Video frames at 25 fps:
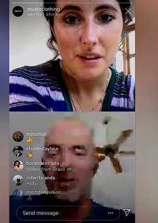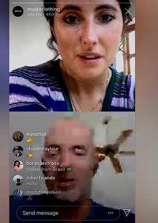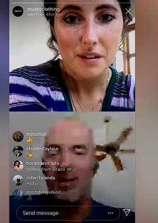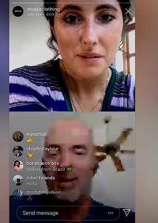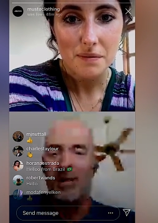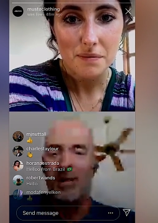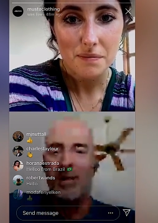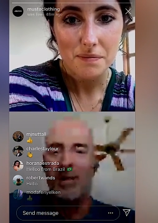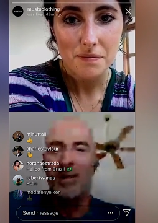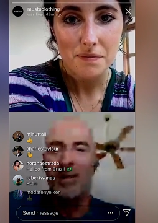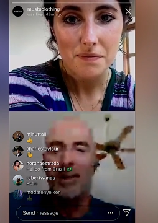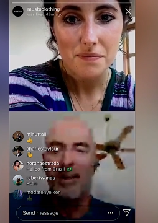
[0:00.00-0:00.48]

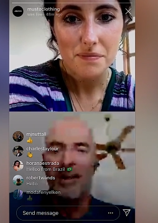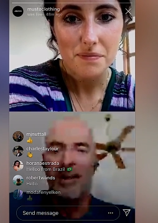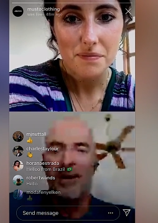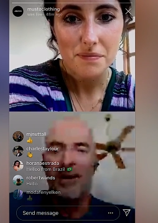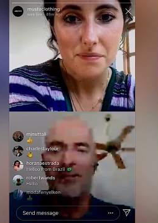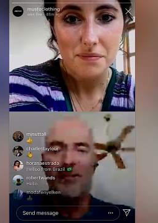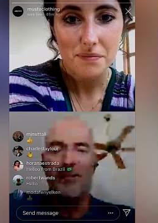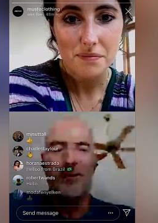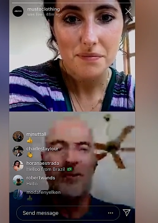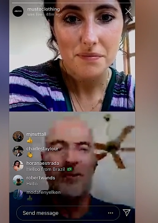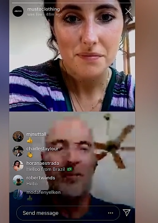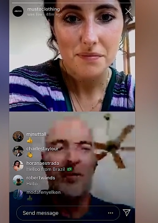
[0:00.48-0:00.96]
Speaker 1: um, the
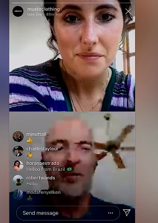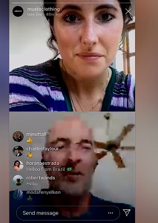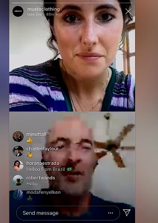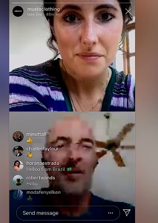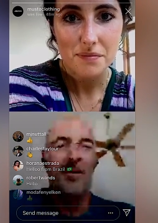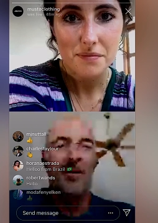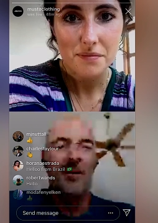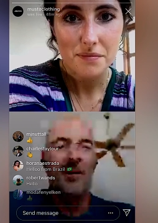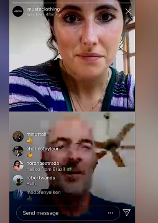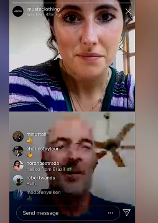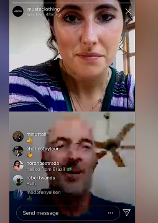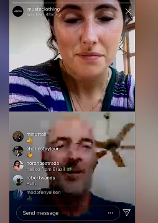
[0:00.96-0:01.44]
world as a
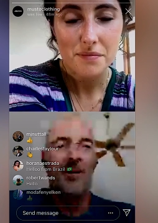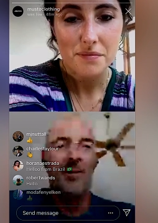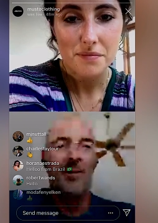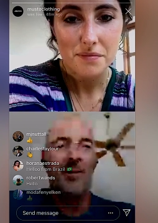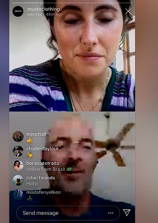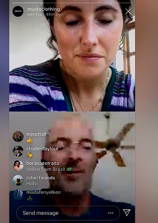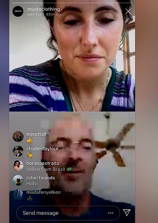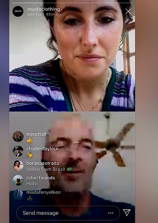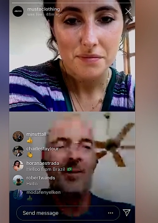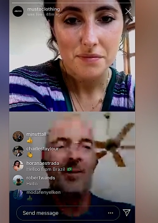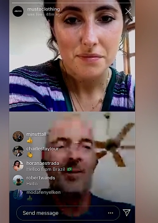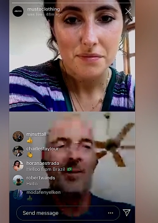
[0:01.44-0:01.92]
whole, and
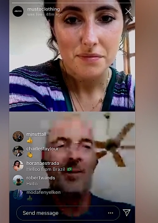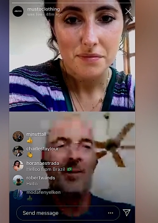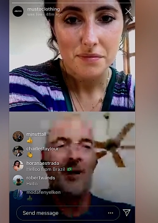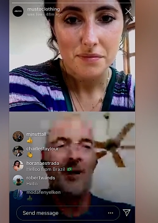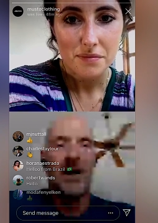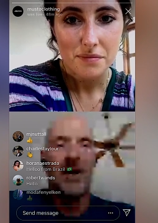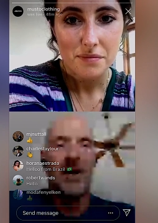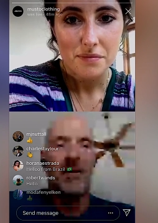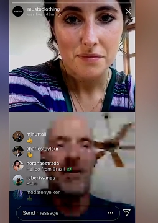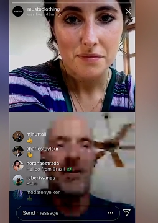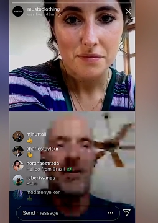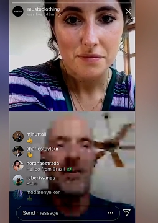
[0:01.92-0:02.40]
our
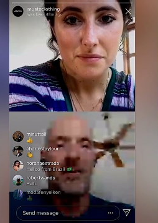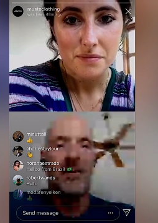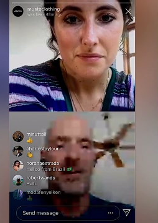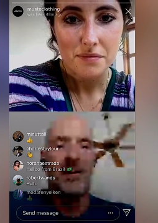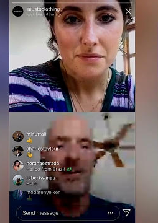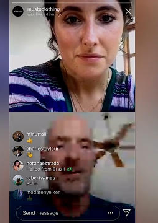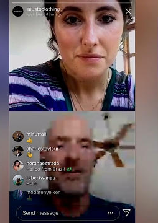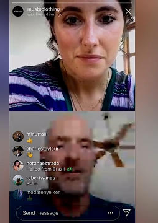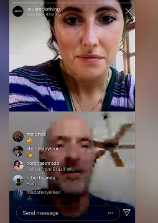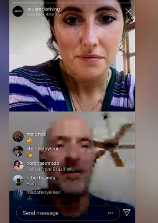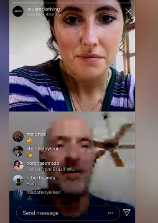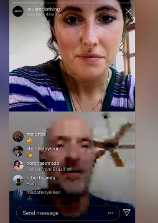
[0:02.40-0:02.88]
ability
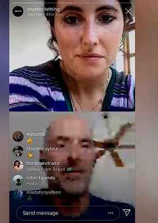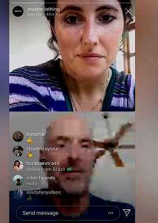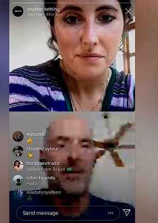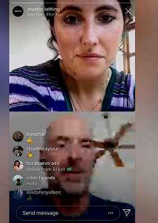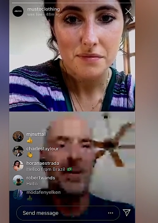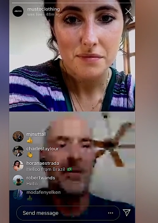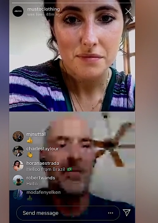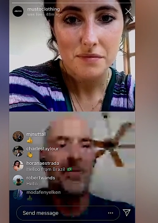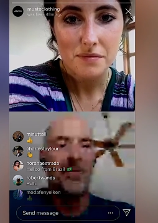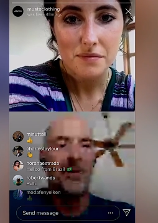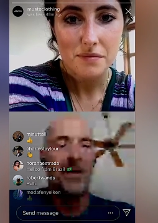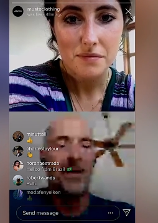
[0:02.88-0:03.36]
to
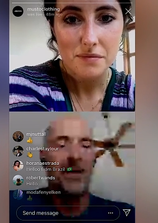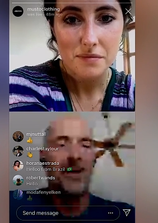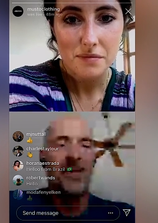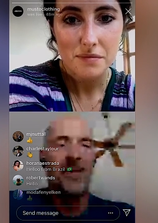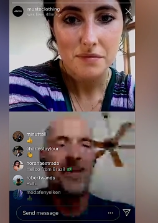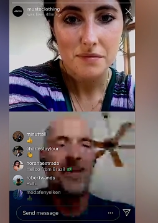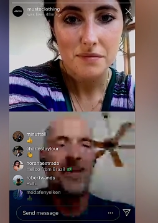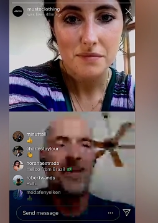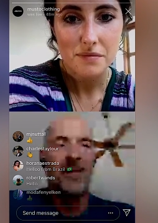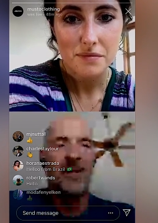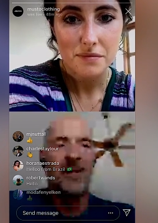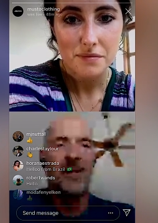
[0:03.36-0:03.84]
innovate
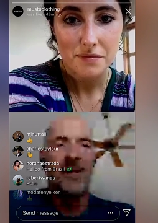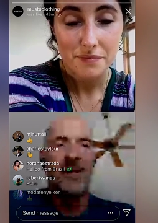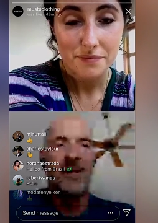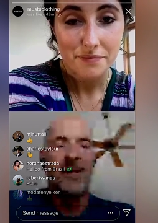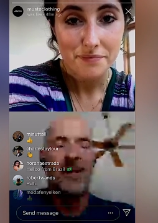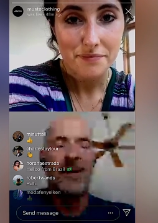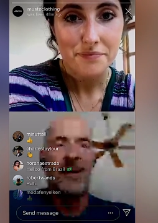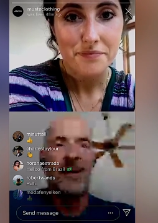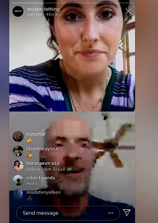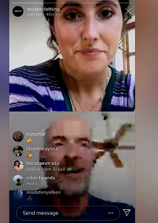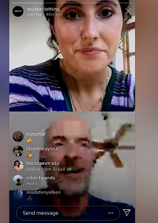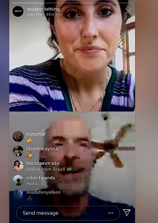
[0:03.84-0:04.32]

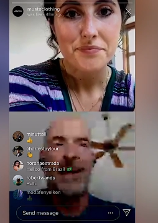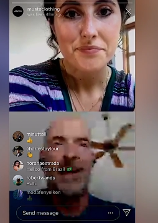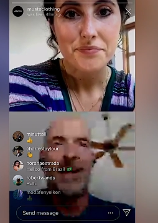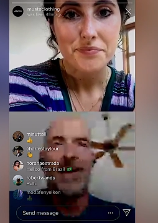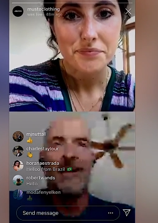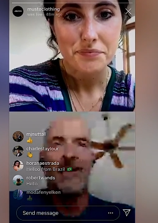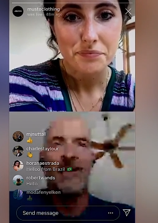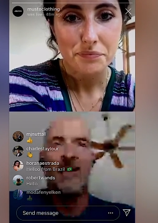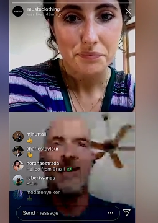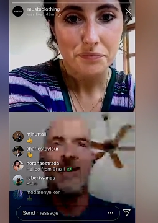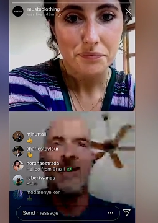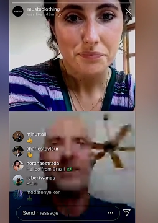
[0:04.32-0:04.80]

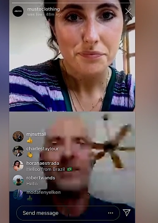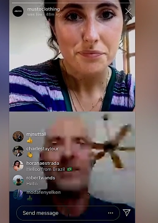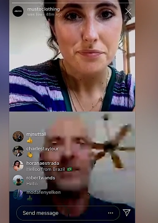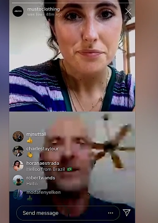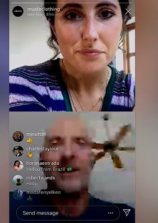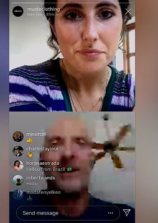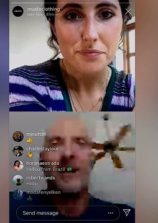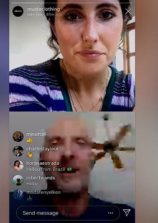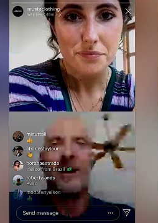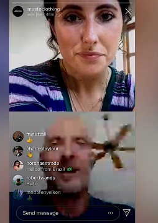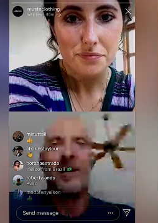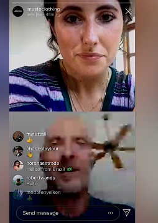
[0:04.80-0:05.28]
and
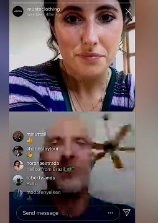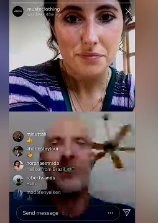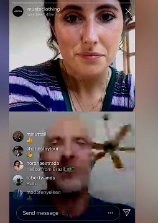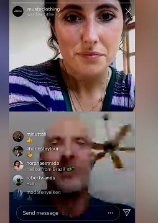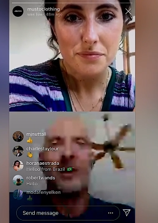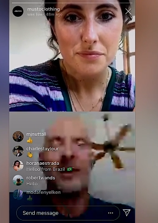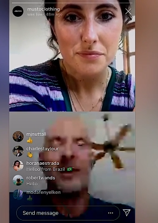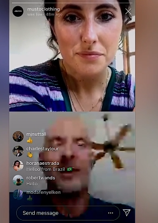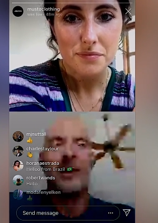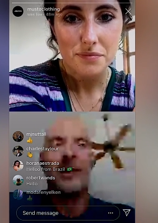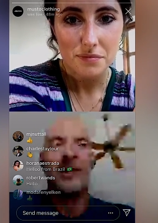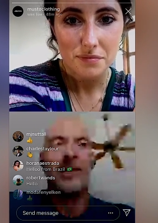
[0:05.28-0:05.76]
our
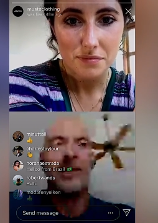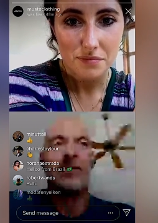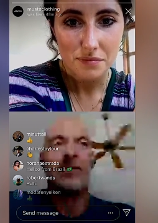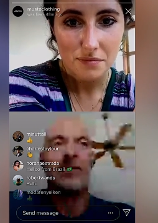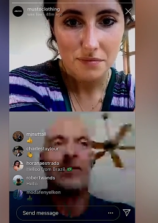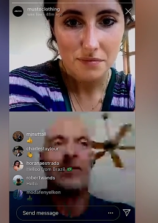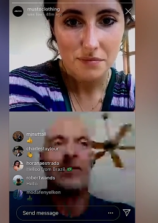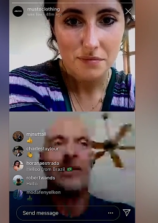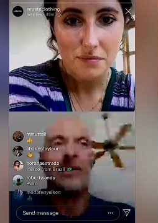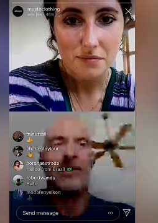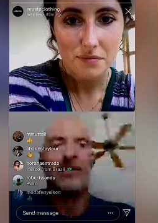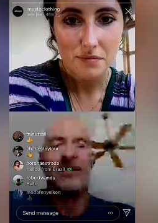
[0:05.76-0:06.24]
recognition of
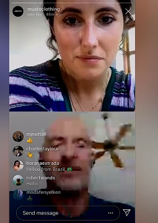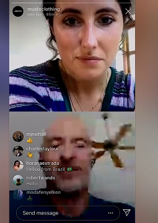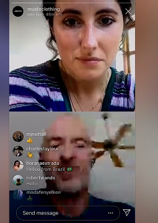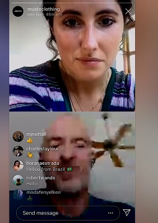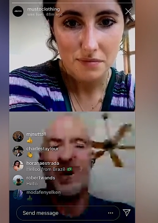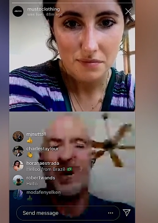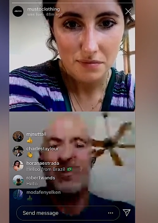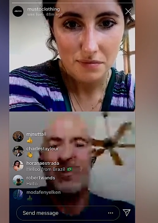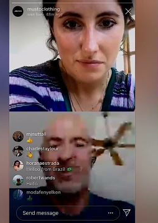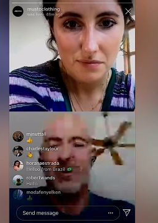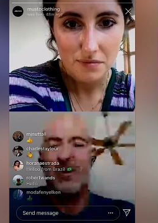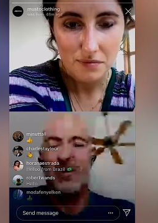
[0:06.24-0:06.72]
what we're
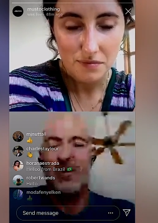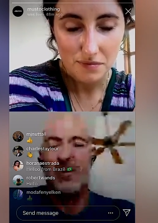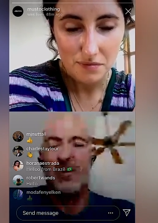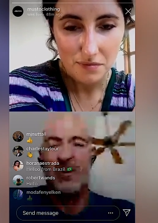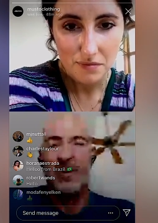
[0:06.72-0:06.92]
doing